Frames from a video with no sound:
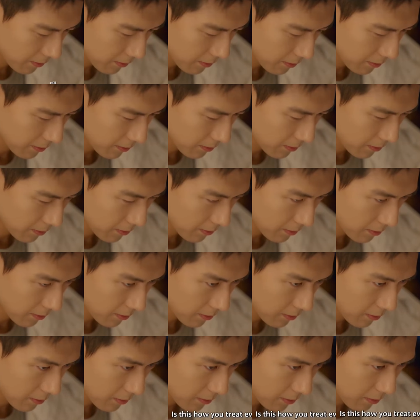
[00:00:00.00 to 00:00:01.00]

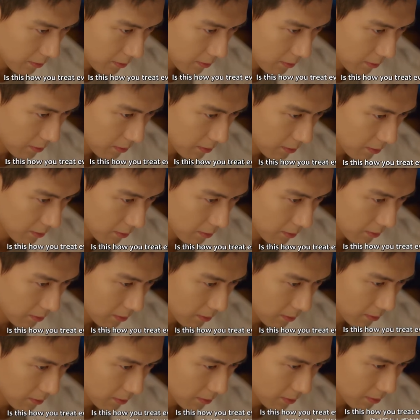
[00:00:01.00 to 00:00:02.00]

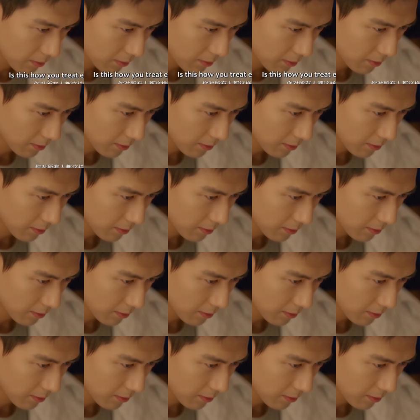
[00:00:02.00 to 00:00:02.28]
(no one is talking)